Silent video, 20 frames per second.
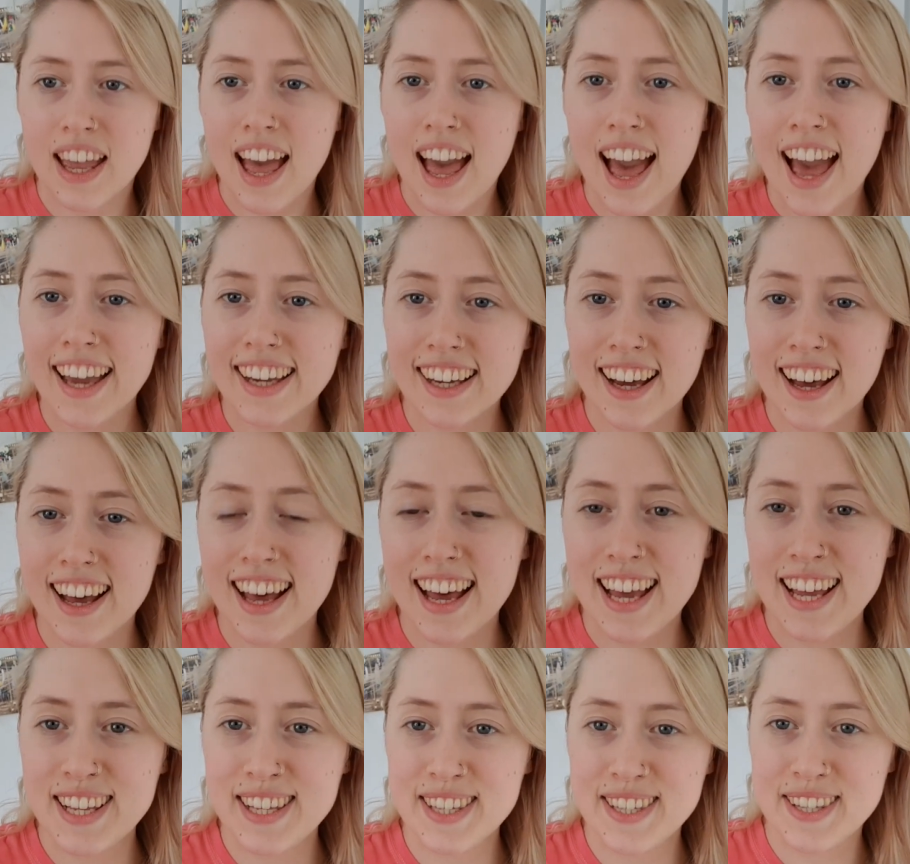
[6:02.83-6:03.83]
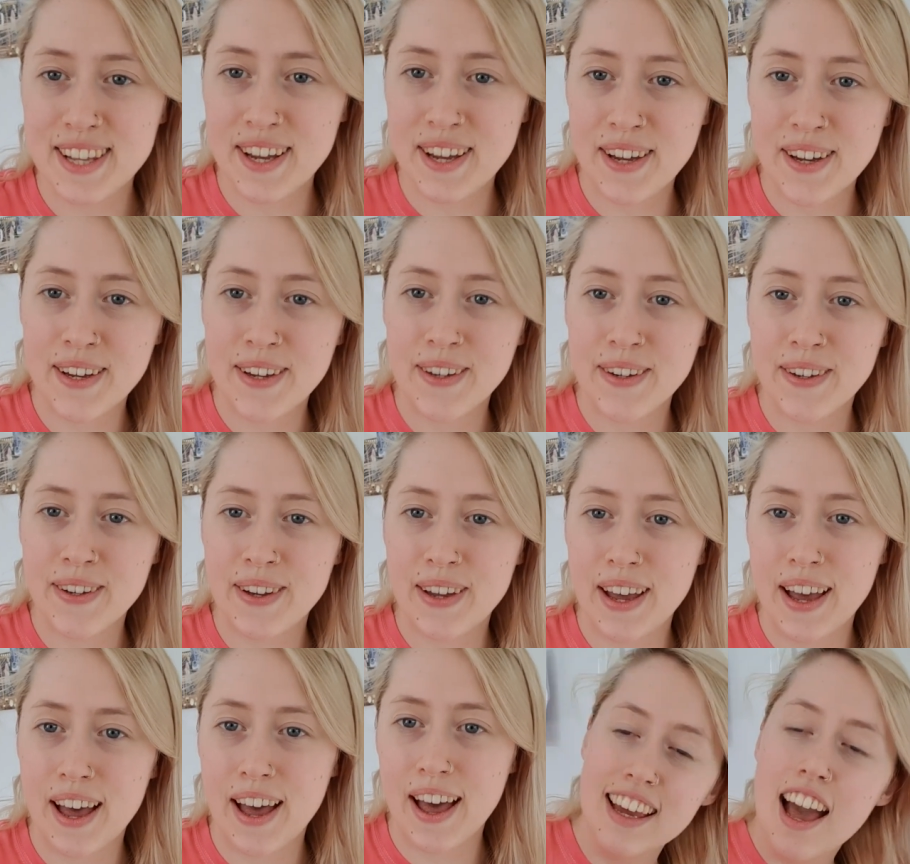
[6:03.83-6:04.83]
Hey guys, so
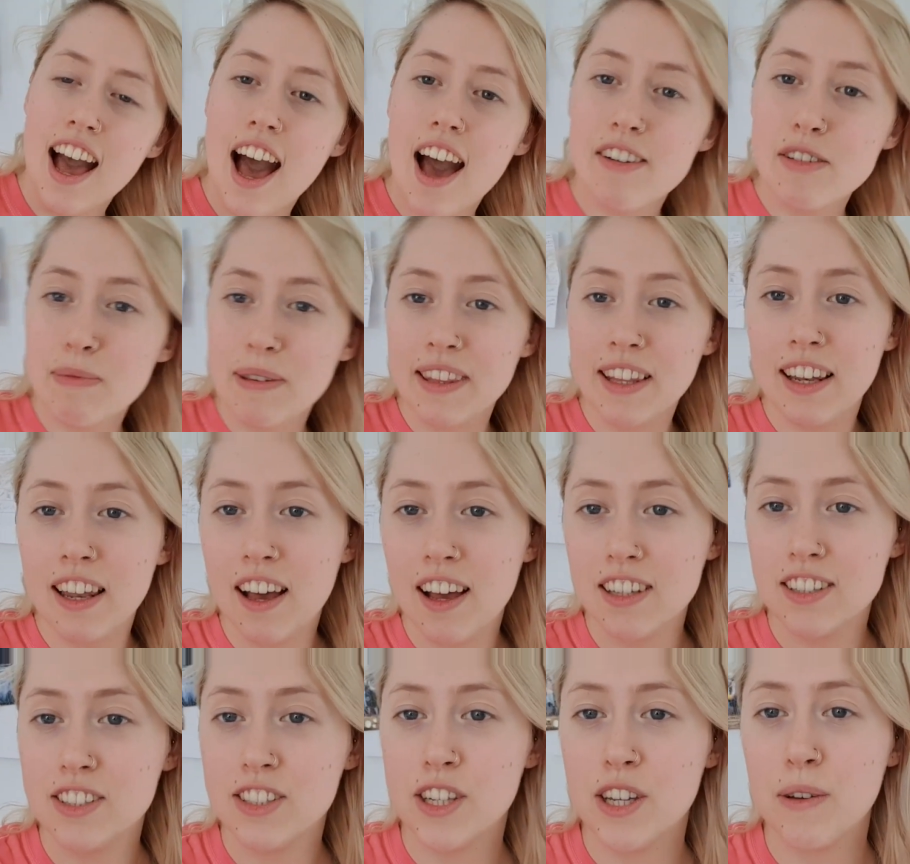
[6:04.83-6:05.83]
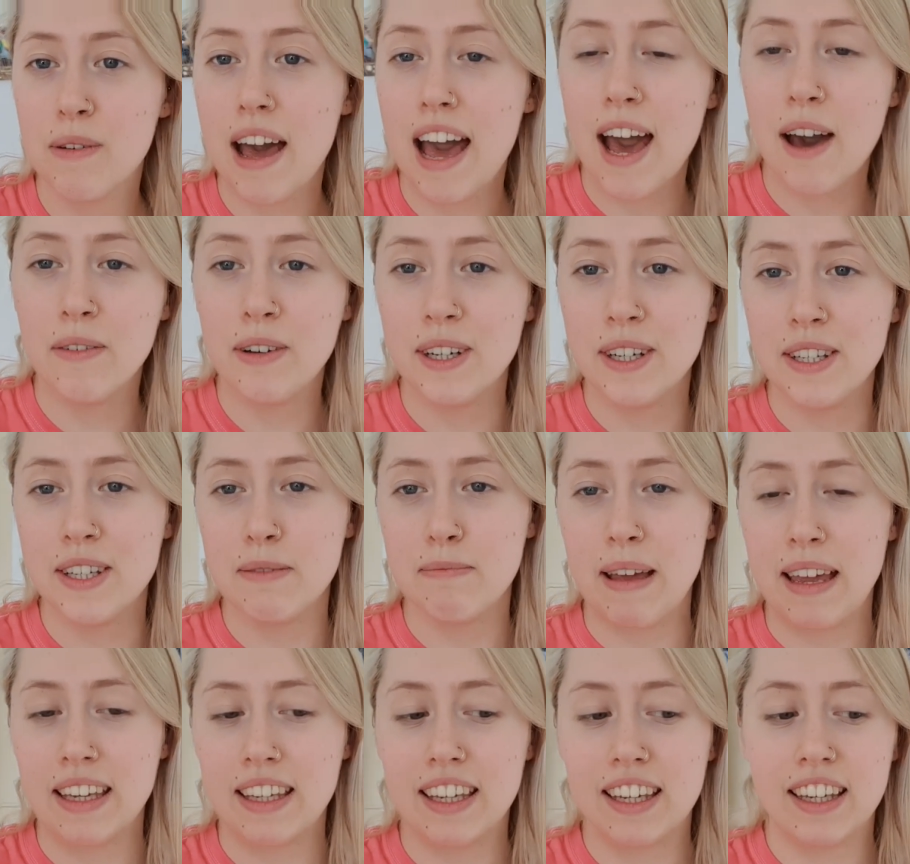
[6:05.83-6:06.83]
I've spent the last 2 hours
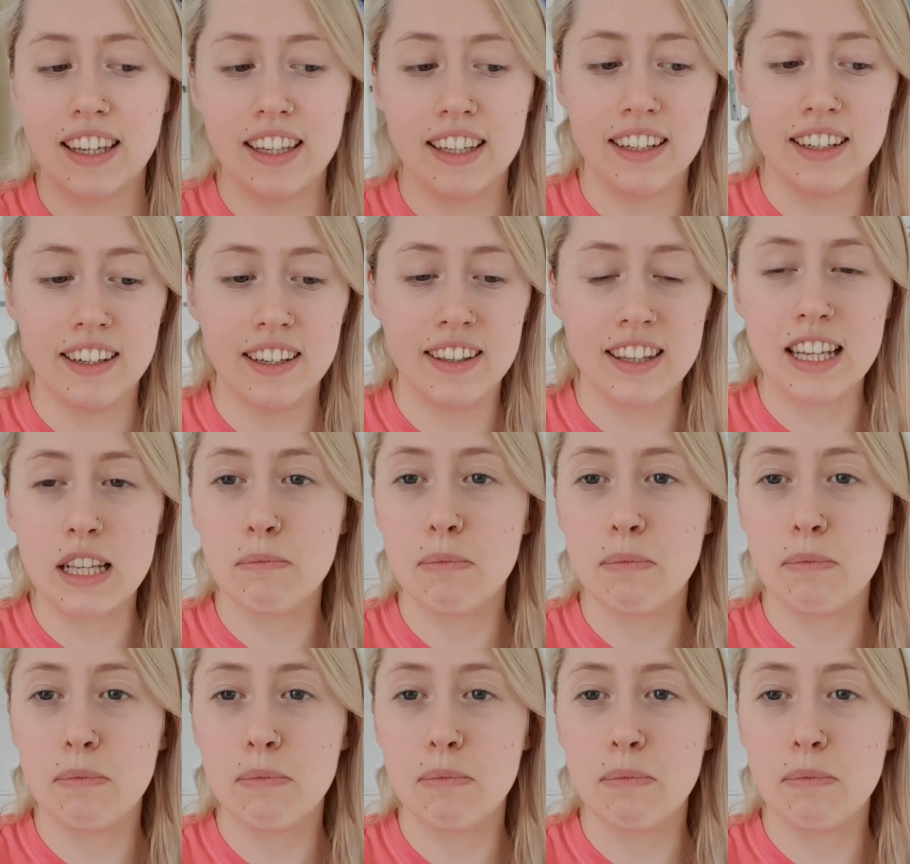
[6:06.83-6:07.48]
making these